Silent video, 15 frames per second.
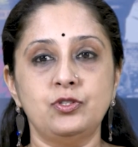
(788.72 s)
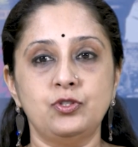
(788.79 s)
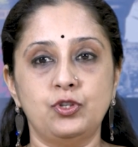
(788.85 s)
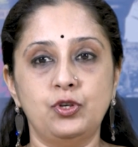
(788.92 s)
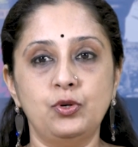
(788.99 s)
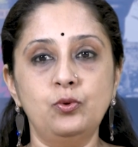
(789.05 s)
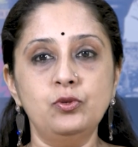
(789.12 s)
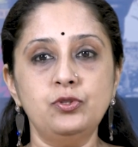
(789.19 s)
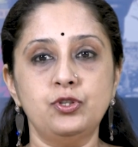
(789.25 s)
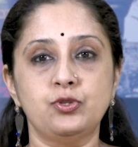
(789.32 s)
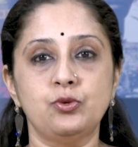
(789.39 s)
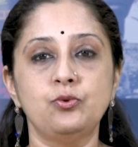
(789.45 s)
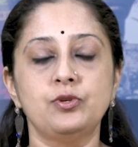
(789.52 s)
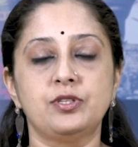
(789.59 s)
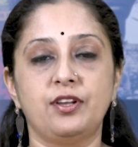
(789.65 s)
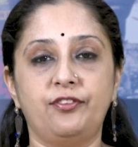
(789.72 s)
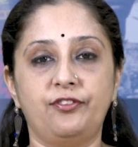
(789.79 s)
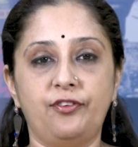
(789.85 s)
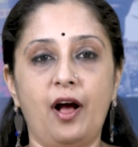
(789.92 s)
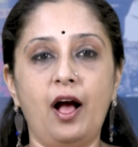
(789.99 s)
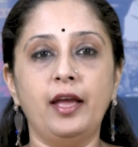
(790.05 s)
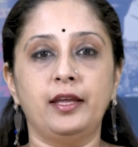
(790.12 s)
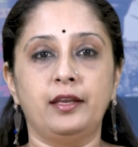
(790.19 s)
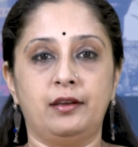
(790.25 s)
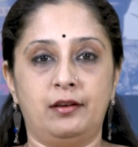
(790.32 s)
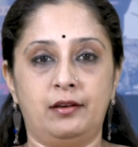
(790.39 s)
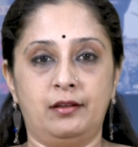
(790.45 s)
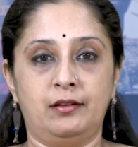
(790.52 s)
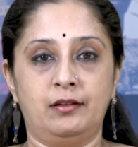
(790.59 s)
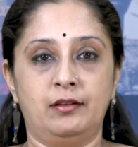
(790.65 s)
is used to
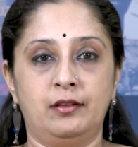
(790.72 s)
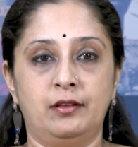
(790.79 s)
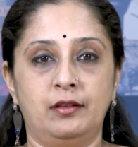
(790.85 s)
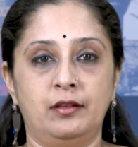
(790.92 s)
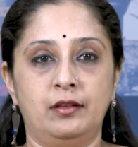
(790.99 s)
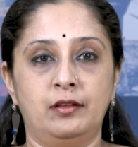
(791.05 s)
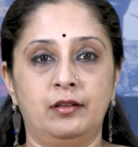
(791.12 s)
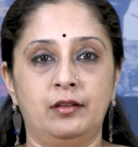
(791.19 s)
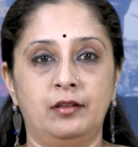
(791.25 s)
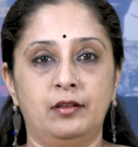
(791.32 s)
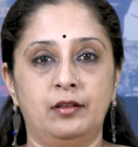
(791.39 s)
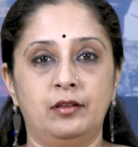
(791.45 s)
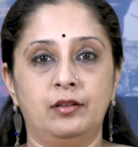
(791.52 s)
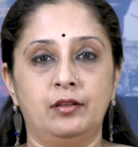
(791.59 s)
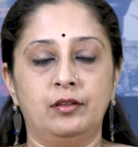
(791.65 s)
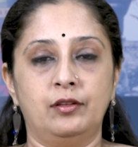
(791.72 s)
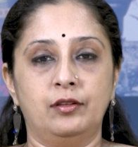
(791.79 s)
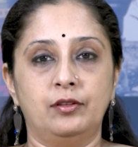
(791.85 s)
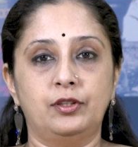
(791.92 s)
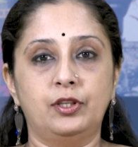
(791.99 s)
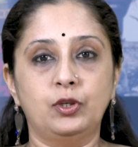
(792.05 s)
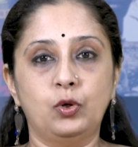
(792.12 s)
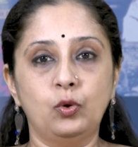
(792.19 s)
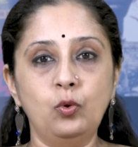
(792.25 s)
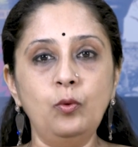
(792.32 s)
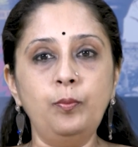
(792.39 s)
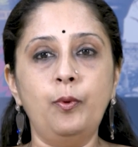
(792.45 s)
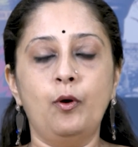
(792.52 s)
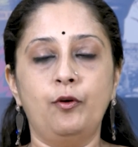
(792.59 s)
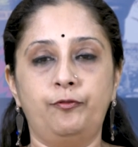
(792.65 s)
define the
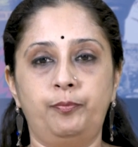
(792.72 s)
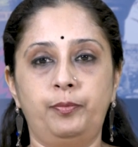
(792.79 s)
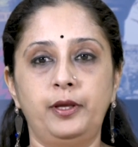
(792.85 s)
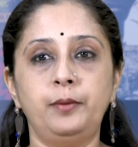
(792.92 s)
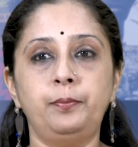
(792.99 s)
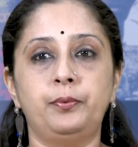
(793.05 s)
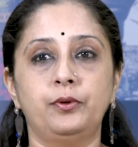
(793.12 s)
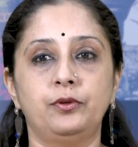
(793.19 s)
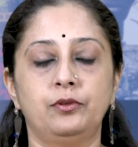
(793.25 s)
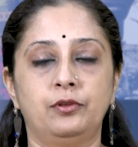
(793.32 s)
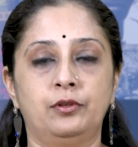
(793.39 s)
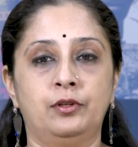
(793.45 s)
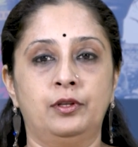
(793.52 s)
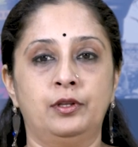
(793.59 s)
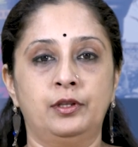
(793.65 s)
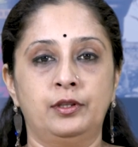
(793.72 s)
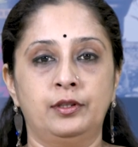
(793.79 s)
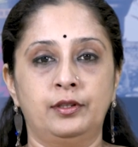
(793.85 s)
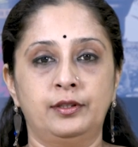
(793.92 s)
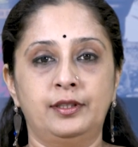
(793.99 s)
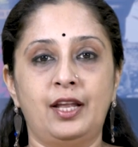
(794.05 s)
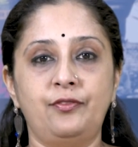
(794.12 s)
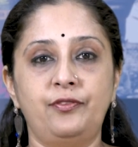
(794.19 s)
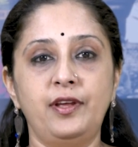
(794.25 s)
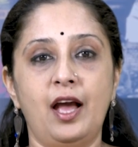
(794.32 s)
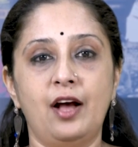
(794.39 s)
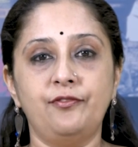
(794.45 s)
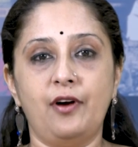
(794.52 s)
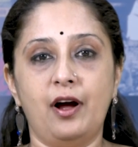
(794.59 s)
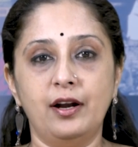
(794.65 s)
group of people that we
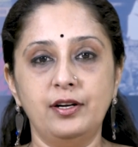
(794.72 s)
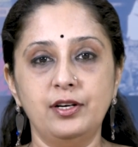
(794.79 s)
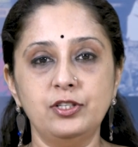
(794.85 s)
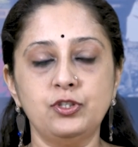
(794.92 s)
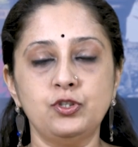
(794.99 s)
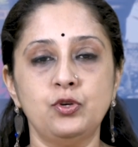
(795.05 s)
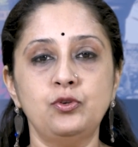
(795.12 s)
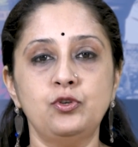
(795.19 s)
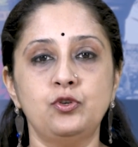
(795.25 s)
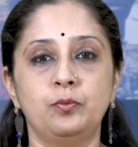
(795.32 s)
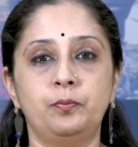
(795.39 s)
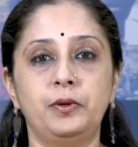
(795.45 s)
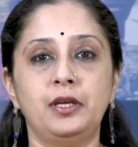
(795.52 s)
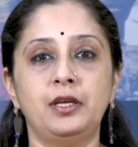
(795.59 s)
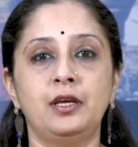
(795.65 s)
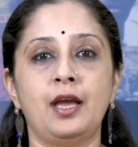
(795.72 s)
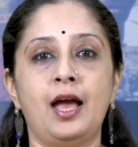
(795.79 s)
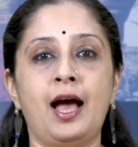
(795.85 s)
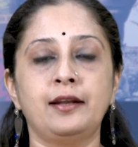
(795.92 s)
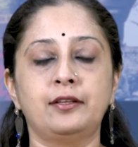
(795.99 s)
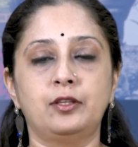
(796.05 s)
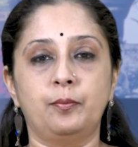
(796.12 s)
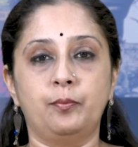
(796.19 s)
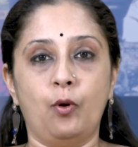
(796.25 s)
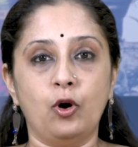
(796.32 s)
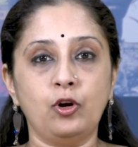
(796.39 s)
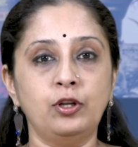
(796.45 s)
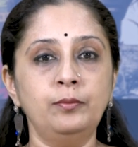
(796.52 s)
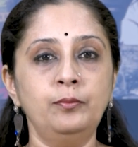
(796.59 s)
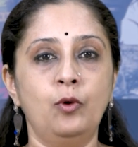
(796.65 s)
have understood to be at the
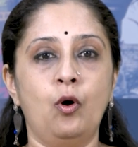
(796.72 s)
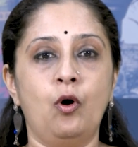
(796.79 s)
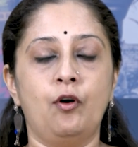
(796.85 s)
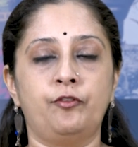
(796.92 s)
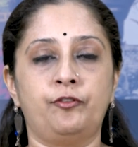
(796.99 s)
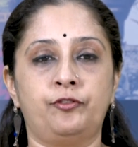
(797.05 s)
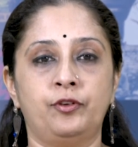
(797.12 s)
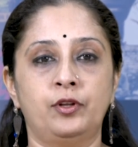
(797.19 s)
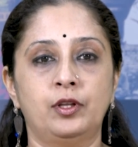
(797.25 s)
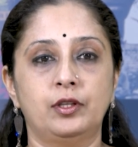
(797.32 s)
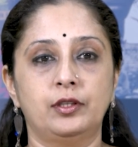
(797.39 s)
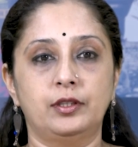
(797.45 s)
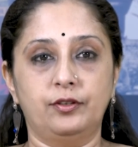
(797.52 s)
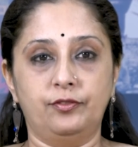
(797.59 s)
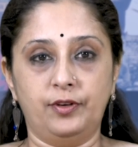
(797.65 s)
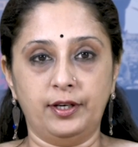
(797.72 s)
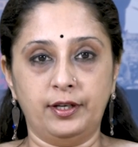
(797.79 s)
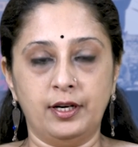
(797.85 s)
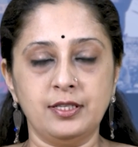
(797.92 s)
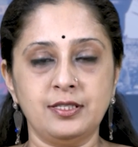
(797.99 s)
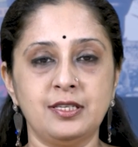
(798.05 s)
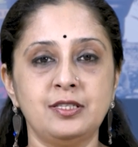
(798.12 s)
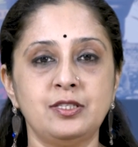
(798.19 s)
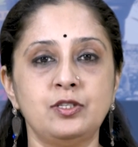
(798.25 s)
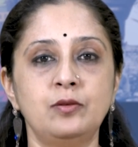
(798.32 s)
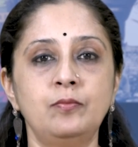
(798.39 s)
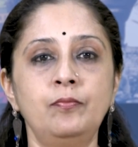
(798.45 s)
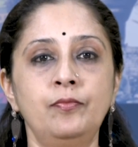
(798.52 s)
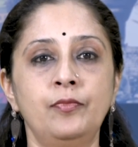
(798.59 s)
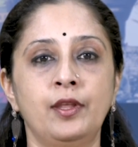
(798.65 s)
bottom of the Varna
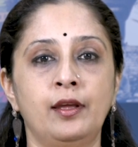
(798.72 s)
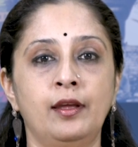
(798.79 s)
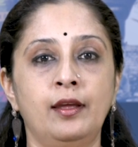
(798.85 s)
system,